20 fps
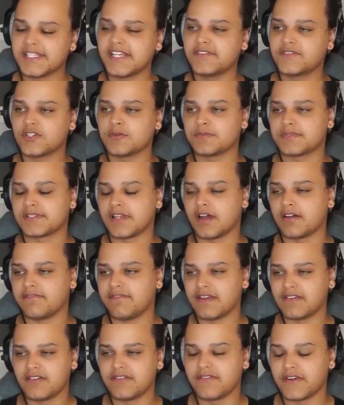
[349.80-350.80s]
safe jumps are
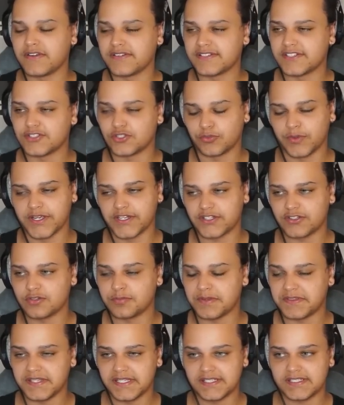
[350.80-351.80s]
very, very situational,
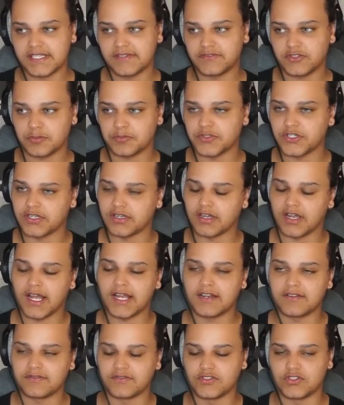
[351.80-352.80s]
but these safe jumps you can
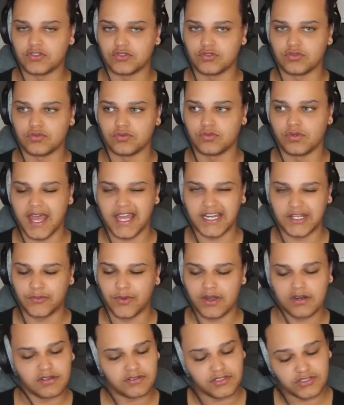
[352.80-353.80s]
kind of do
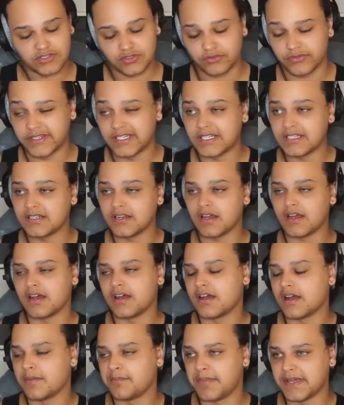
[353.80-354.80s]
anywhere on the screen,
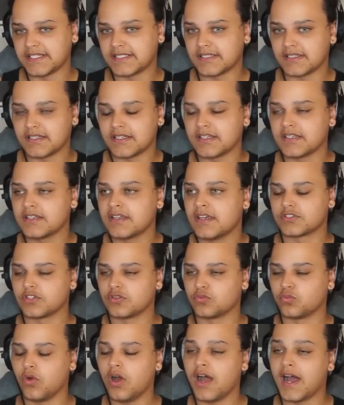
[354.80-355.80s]
basically. So
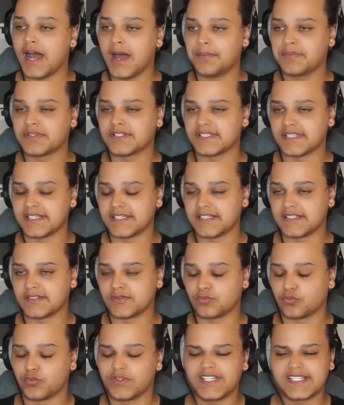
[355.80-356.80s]
what happens is,
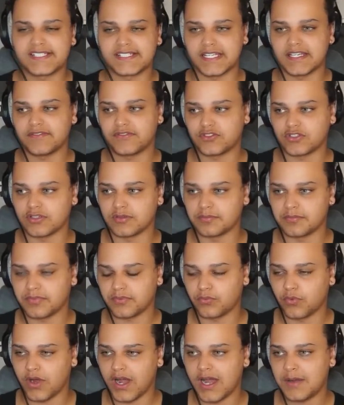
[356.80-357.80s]
with a safe jump,
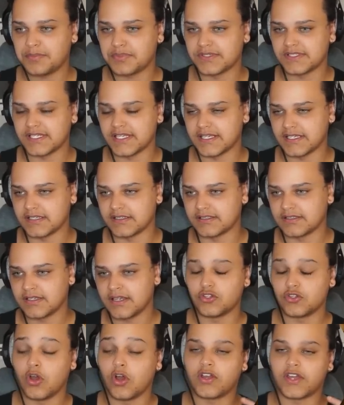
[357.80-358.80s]
what happens is,
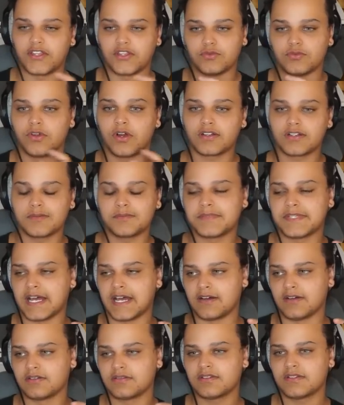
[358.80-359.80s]
you knock them
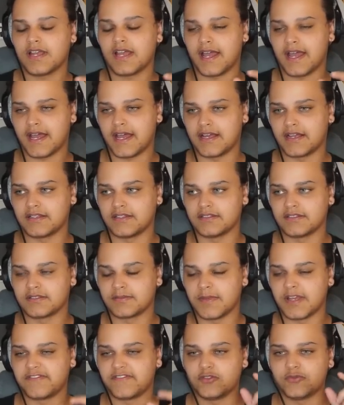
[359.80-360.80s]
down, and
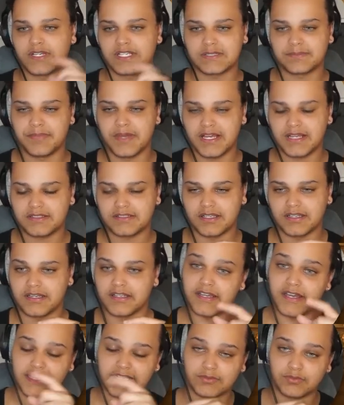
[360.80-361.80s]
if you expect an
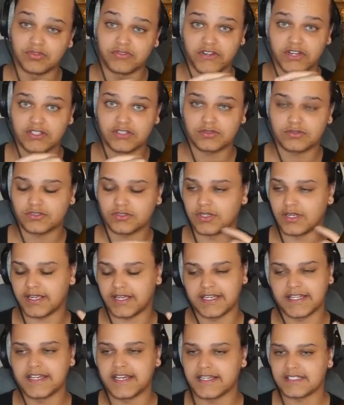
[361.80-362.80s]
EX reversal, so like
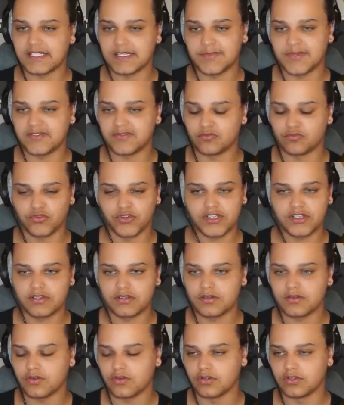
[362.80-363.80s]
an DP from
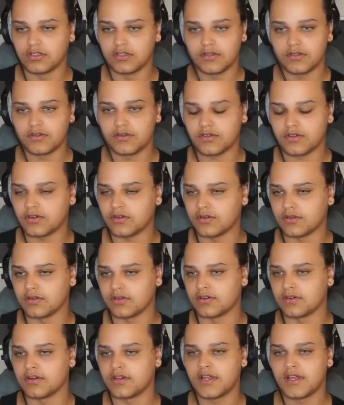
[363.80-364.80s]
Ryu or Luke
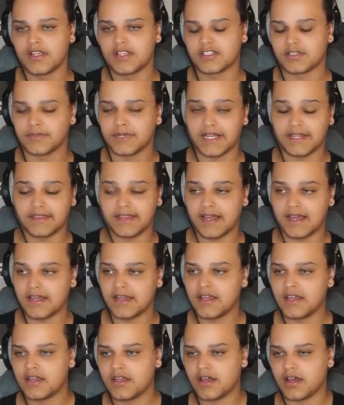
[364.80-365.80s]
or something like that,
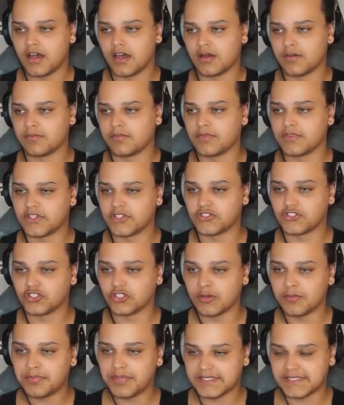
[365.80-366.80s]
the
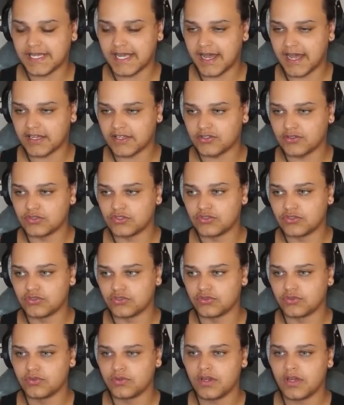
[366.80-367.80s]
jump attack you
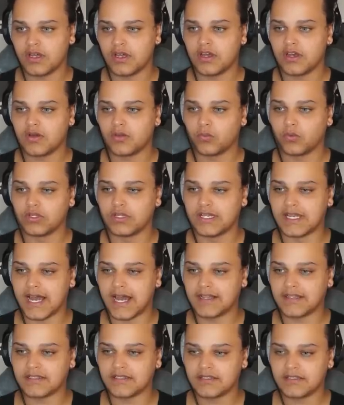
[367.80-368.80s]
do will
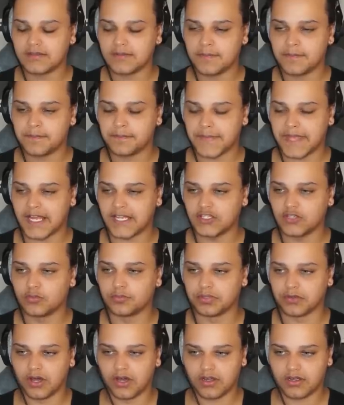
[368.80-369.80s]
land and you'll
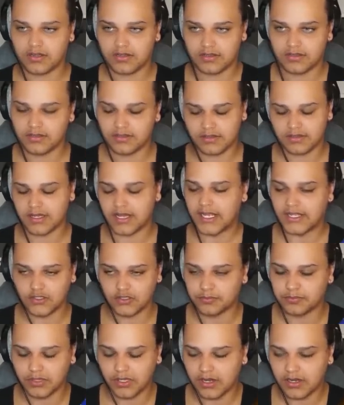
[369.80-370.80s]

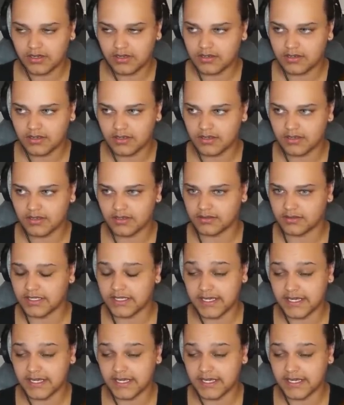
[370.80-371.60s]
block the